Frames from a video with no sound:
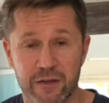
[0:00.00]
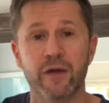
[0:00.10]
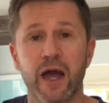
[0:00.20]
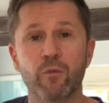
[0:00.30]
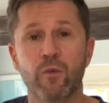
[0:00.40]

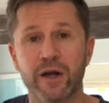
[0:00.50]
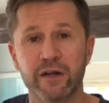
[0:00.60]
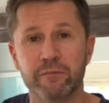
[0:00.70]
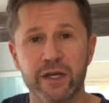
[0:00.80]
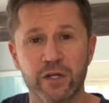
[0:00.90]
I wanted
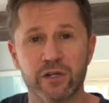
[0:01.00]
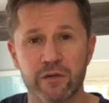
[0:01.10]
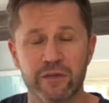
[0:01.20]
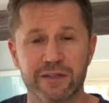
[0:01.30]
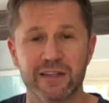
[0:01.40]
to make sure
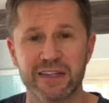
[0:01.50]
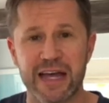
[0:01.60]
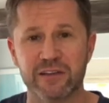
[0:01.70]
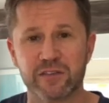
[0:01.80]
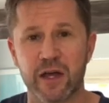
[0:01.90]
that the
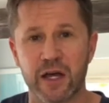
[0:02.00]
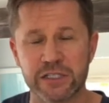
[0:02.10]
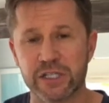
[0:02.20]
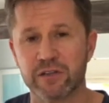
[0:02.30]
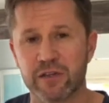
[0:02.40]
last
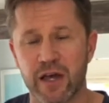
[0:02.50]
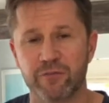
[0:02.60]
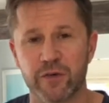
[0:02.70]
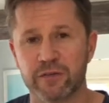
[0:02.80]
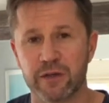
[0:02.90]
conscious
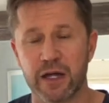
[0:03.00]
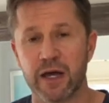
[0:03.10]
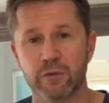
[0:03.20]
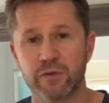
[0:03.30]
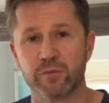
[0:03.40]
effort that I
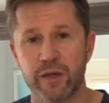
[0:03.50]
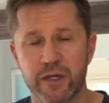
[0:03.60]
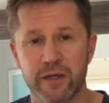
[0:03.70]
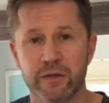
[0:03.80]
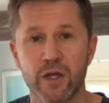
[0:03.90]
was
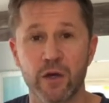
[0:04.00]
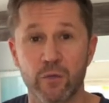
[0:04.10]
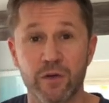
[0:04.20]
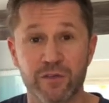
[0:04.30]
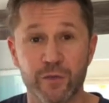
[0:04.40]
making
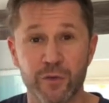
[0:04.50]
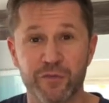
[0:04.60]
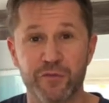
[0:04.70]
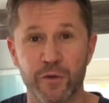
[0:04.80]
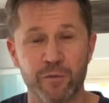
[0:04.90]
was to
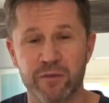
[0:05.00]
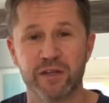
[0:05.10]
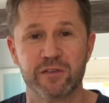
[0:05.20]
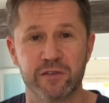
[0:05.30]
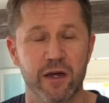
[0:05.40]
affirm
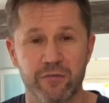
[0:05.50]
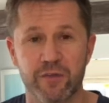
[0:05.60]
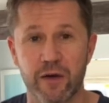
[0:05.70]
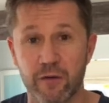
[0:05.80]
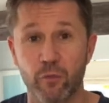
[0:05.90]
myself
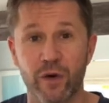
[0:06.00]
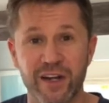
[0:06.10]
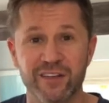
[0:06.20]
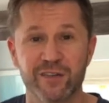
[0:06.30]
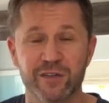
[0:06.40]
of what I
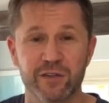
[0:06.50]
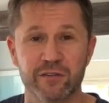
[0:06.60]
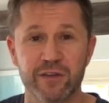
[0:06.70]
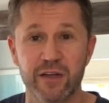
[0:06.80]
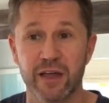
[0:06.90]
deserved
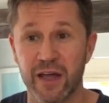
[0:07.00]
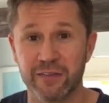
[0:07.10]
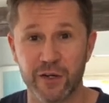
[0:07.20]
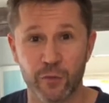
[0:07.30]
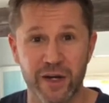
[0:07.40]
and the
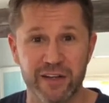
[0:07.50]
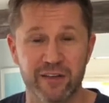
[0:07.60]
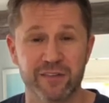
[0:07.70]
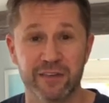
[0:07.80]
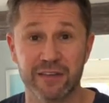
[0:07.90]

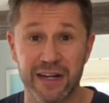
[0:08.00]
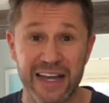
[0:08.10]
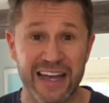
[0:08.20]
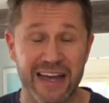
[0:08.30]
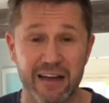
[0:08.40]
greatness that I
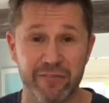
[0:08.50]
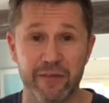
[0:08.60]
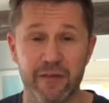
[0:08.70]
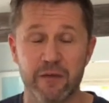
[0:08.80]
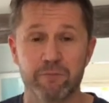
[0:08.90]
have,
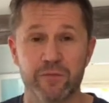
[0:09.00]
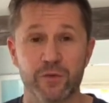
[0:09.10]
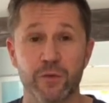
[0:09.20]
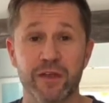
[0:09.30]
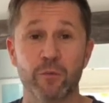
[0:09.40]

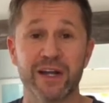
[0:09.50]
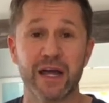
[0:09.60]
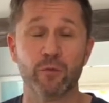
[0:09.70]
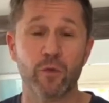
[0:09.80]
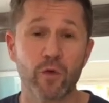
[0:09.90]
so that when I
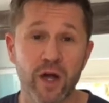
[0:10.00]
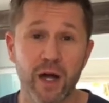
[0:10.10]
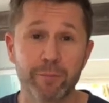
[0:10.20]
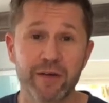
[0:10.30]
woke up,